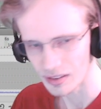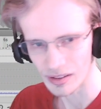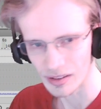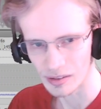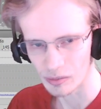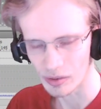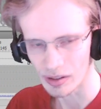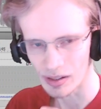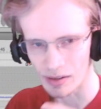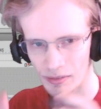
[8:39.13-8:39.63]
I
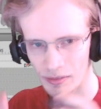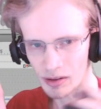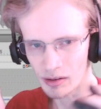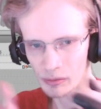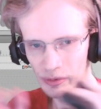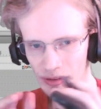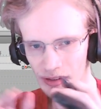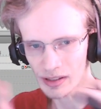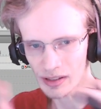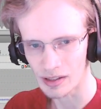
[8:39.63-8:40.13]
don't know
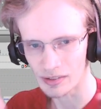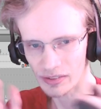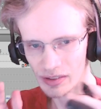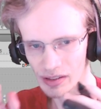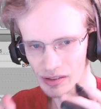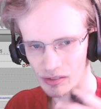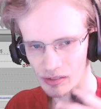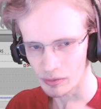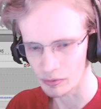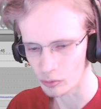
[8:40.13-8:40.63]
what the
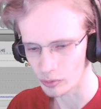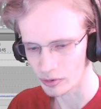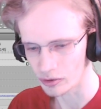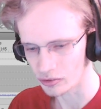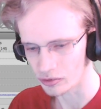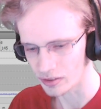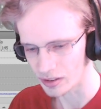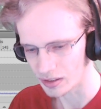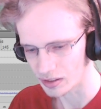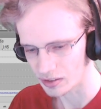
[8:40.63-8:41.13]
context of what you're
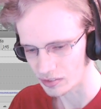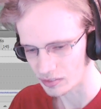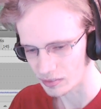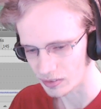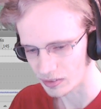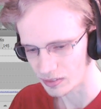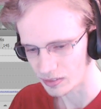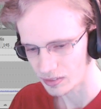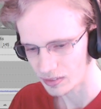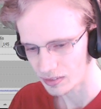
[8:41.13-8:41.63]
saying is
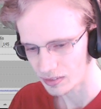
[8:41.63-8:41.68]
in.